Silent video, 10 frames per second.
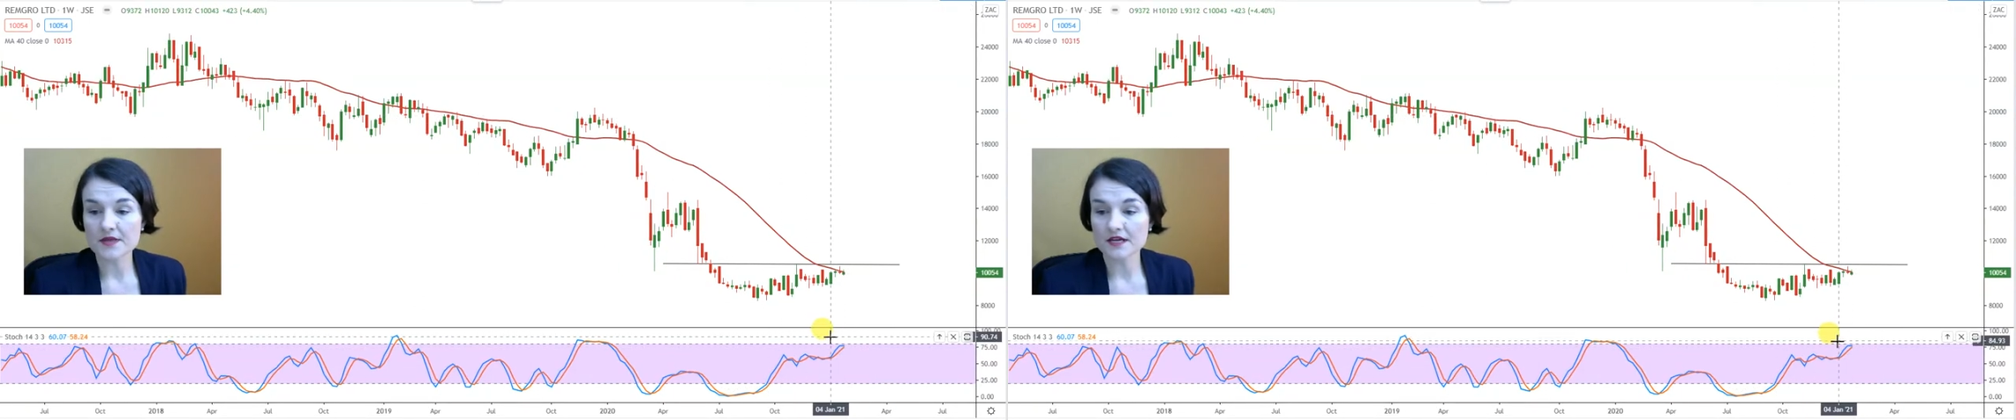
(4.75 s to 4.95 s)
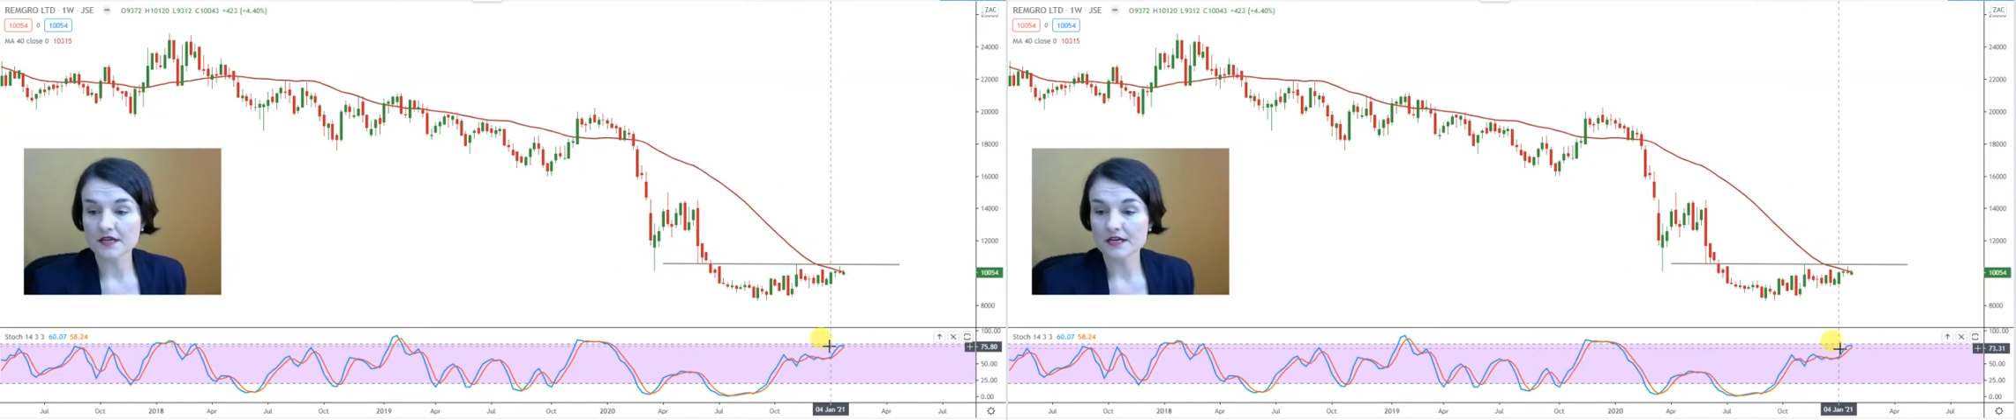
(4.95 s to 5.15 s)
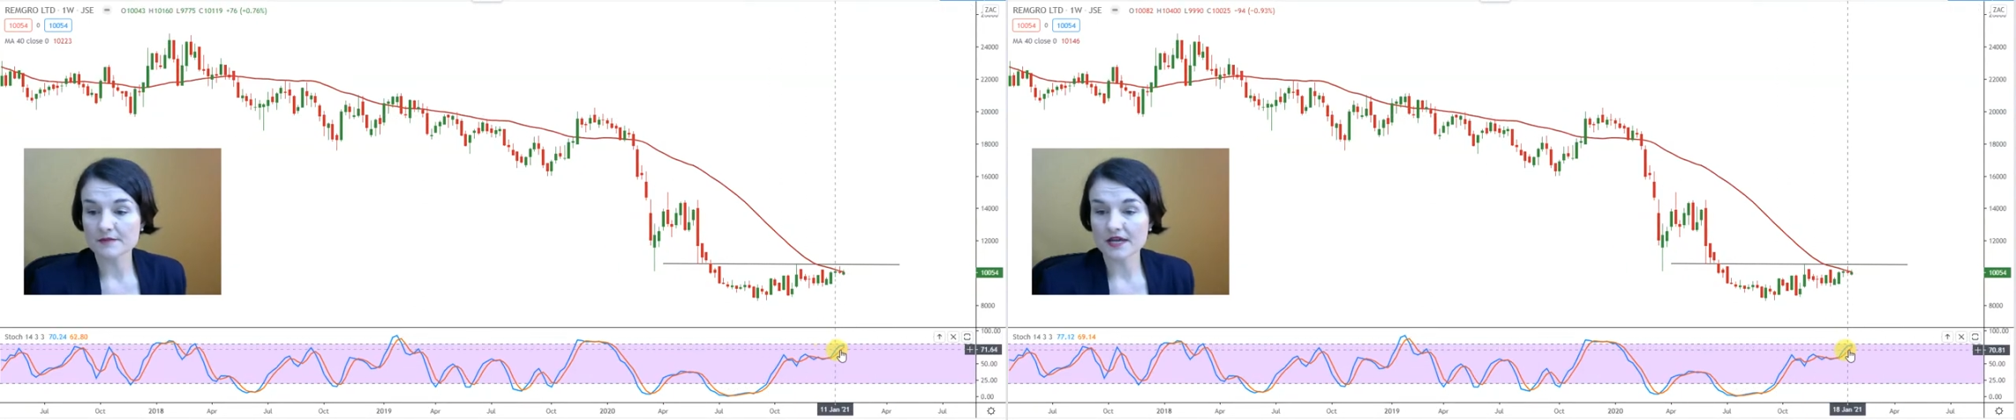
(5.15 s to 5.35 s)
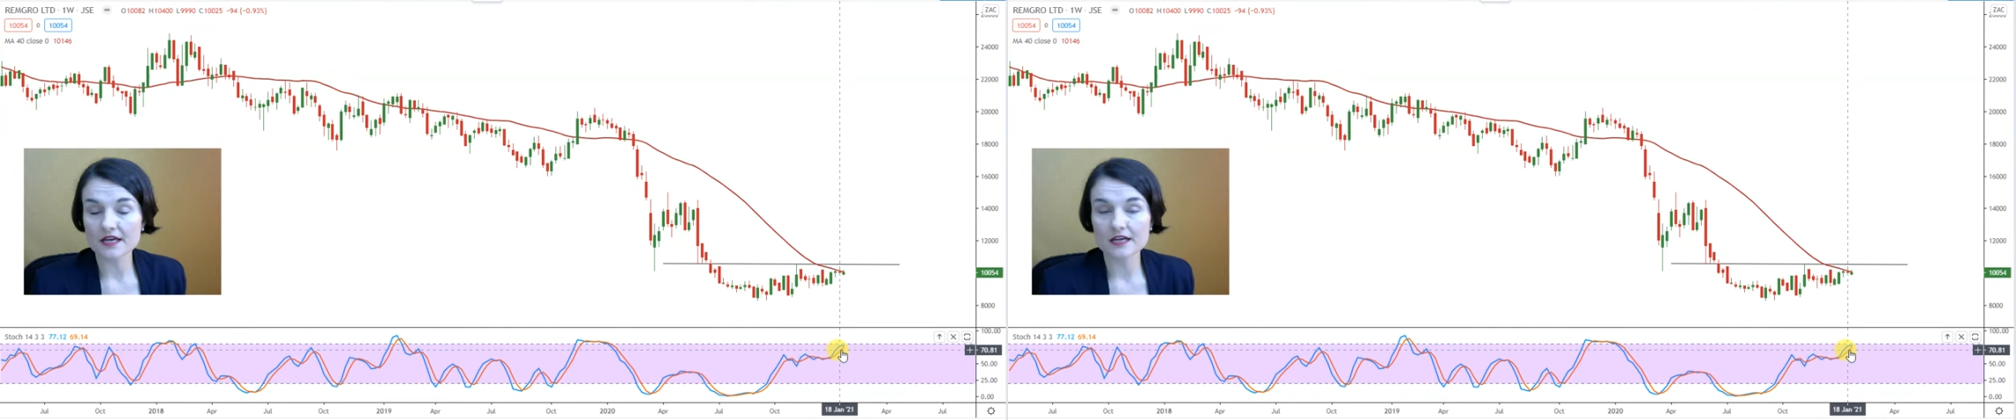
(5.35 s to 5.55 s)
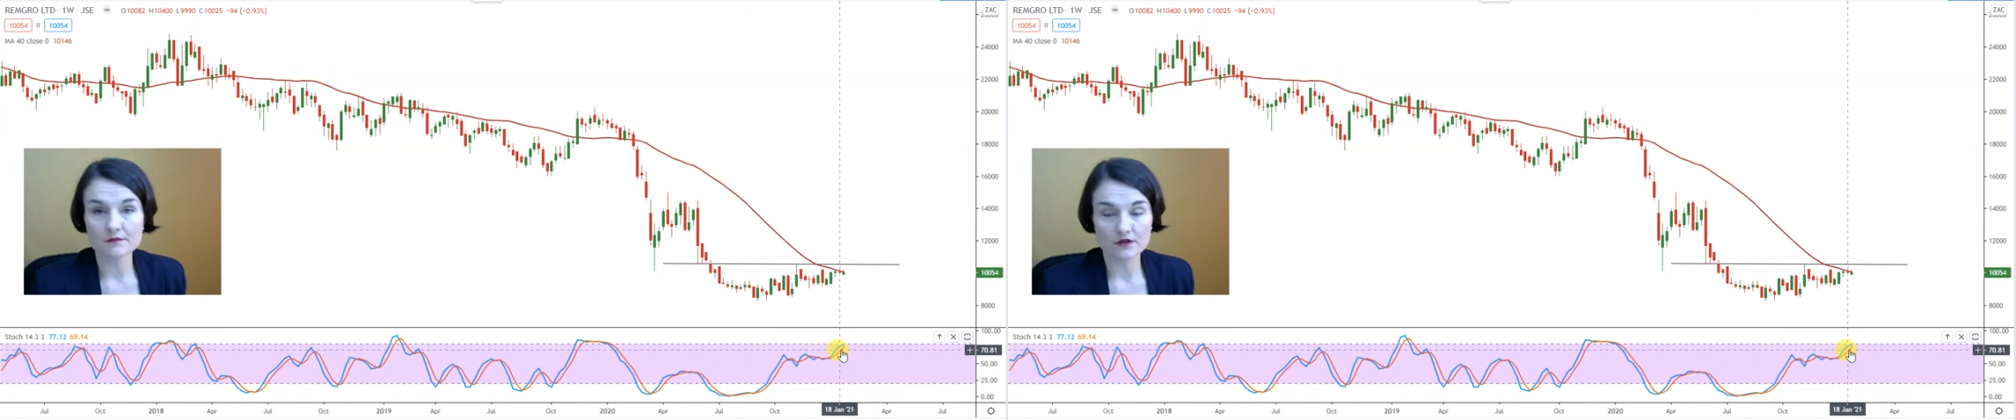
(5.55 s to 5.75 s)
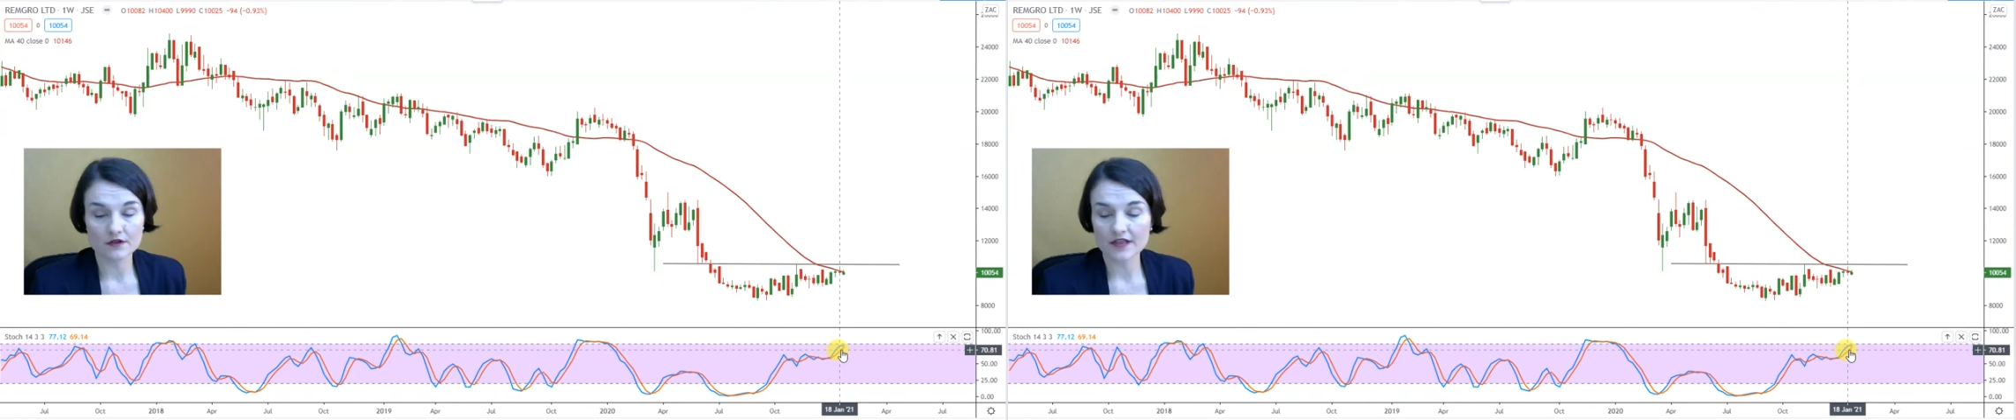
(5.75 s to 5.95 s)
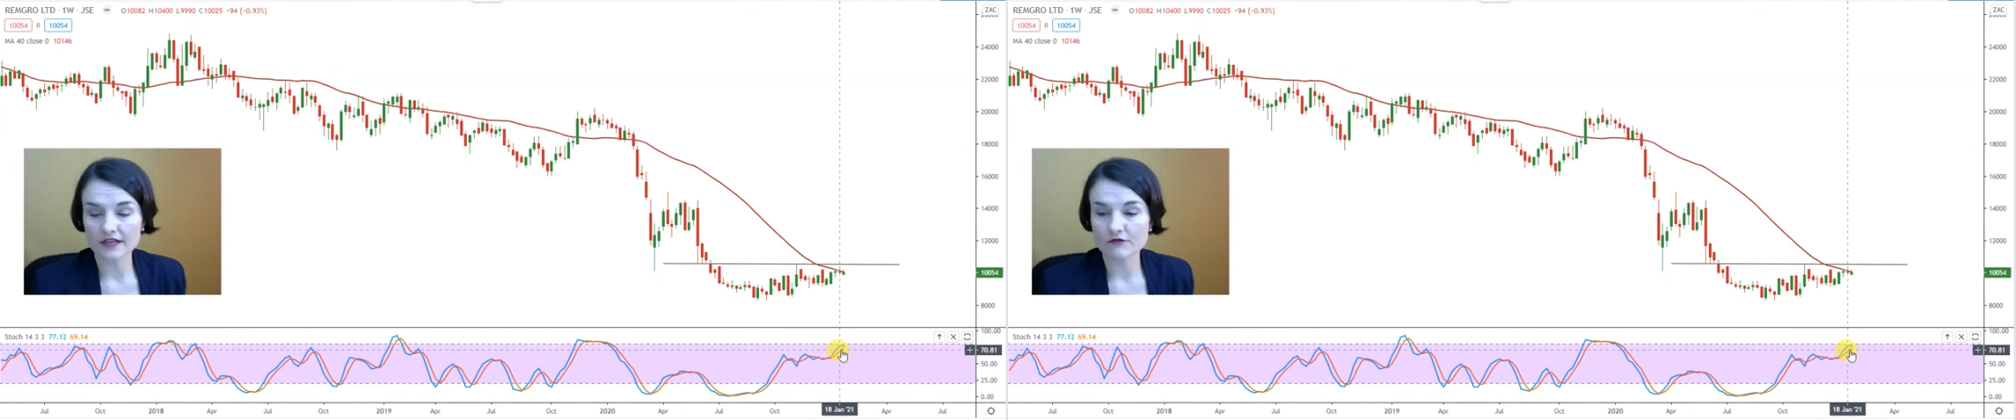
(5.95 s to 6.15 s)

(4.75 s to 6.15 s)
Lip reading: that